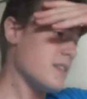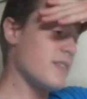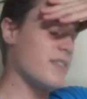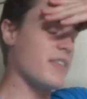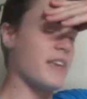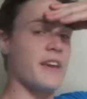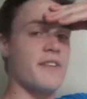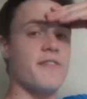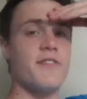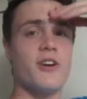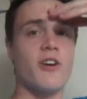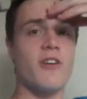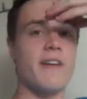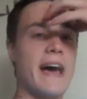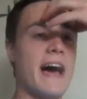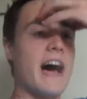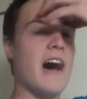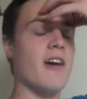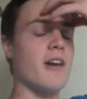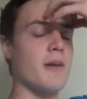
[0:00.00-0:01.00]
thing filled
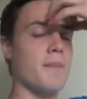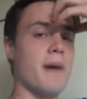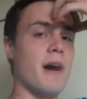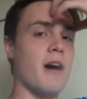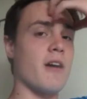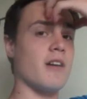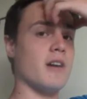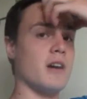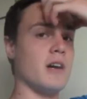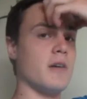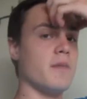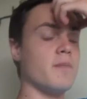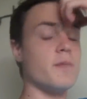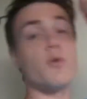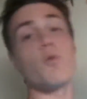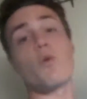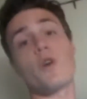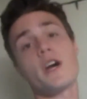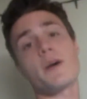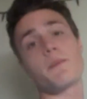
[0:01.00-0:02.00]
out about a
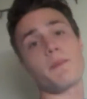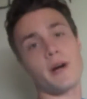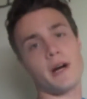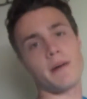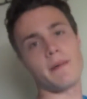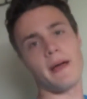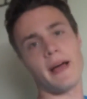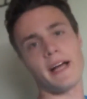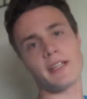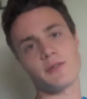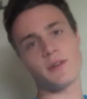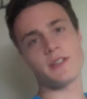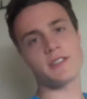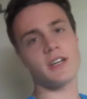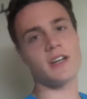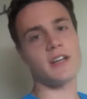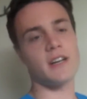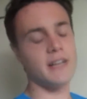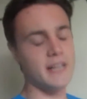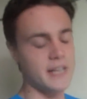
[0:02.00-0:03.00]
work permit. That's what it's
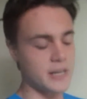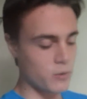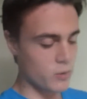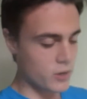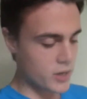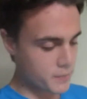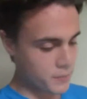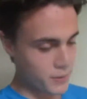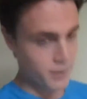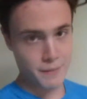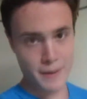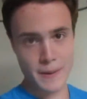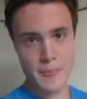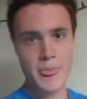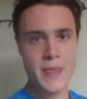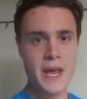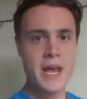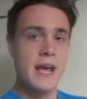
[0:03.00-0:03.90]
called. I need a work permit.